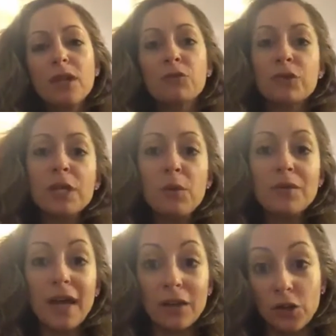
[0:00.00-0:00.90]
really
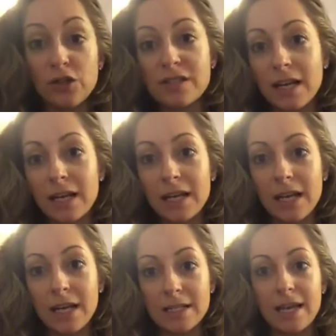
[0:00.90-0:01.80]
what that looks like
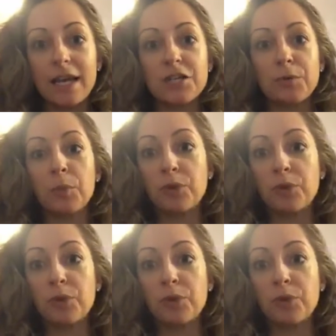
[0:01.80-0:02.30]
in a tangible,